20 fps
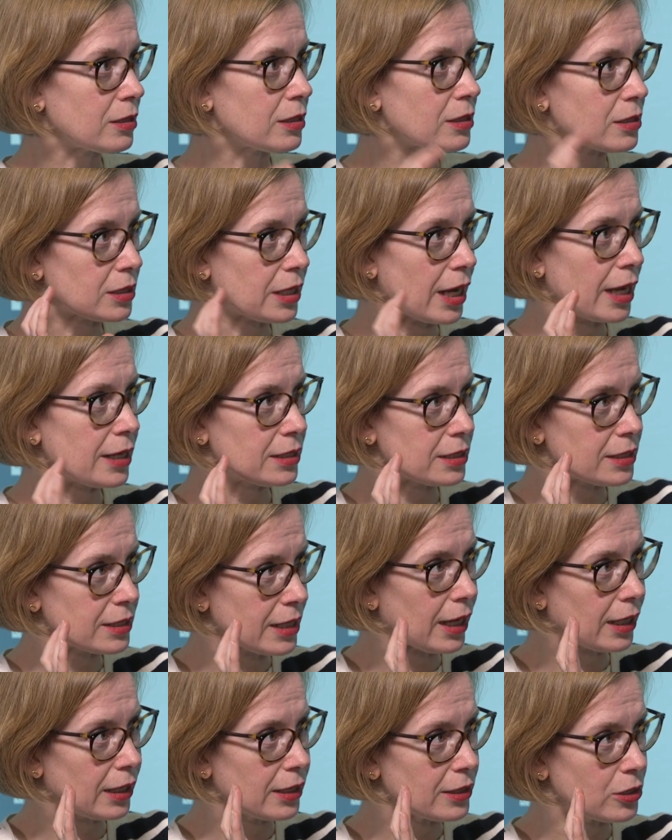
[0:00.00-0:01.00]
It's scanned
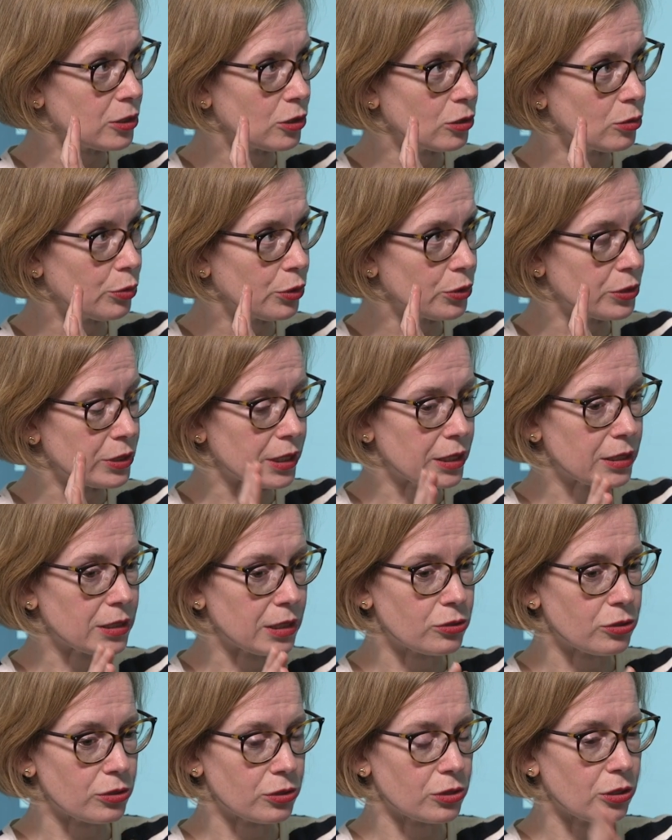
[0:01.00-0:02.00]
exactly to your body,
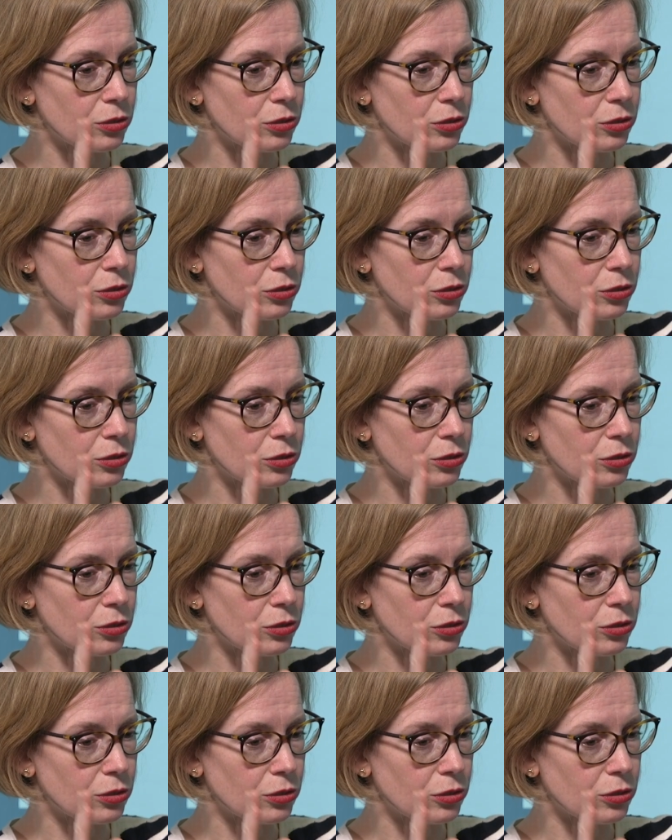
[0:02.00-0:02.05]
etc.